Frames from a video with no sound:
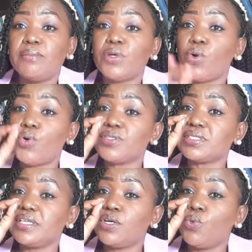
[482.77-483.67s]
because
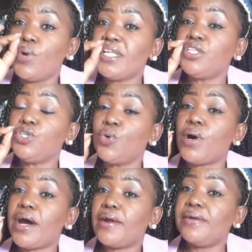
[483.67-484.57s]
when you
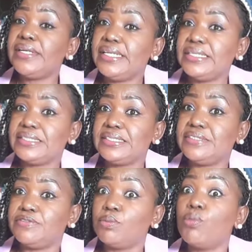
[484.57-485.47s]
are
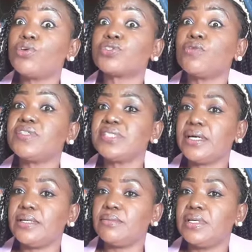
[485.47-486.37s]
negative, most of the
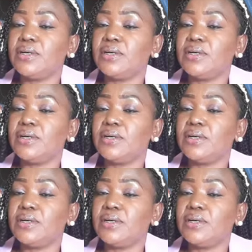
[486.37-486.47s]
time,